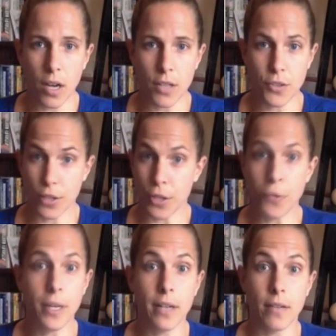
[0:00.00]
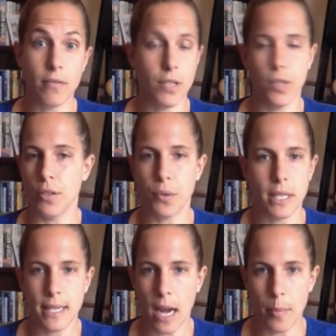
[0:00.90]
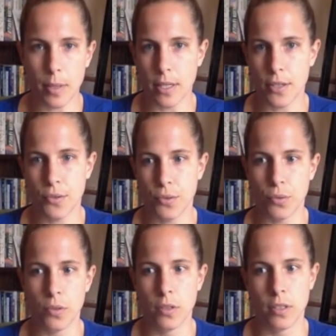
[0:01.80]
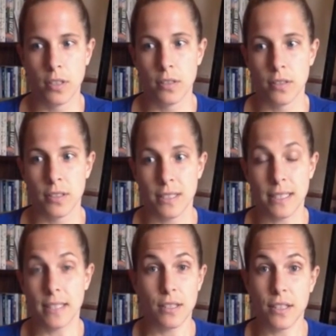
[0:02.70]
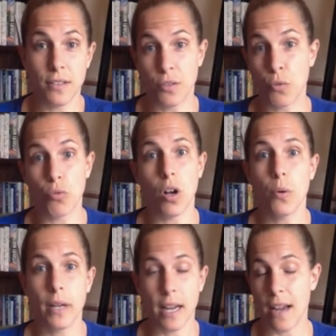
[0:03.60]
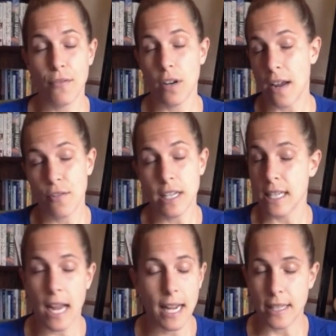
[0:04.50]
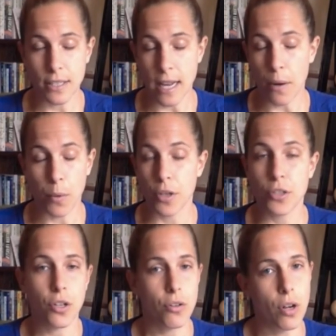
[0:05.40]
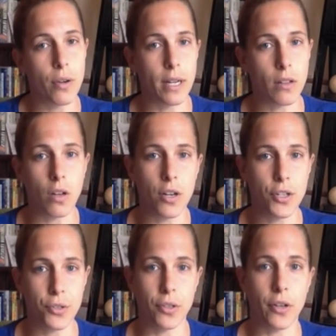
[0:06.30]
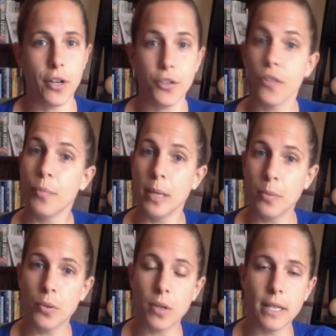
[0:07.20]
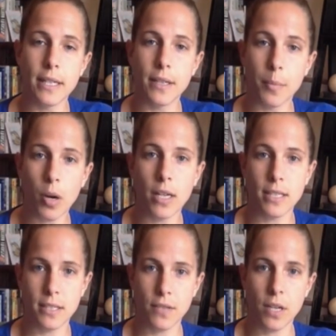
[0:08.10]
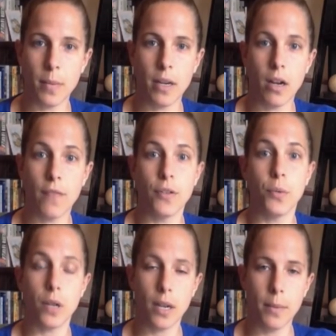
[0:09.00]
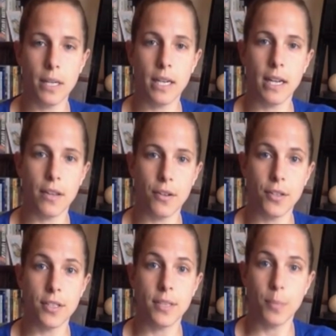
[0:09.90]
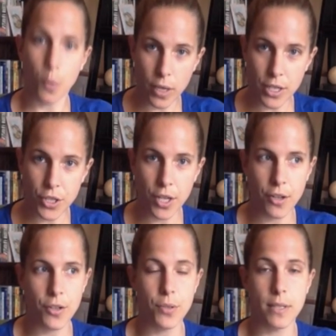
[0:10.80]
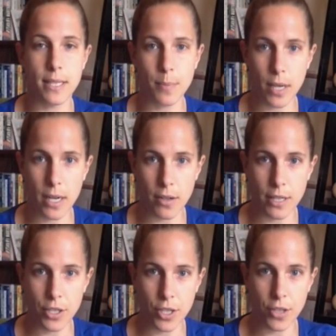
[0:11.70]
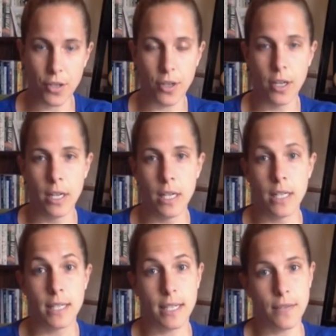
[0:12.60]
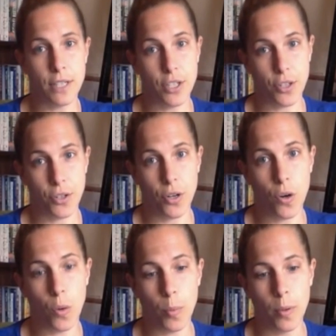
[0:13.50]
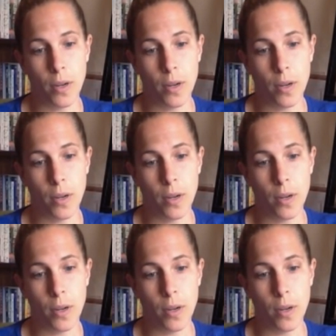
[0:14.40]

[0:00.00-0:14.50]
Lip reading: so that you can tap into these growing every day. These networks are growing larger and larger of people who are in the process of coming off and who are coming together to support each other, to inspire each other, to give each other hope.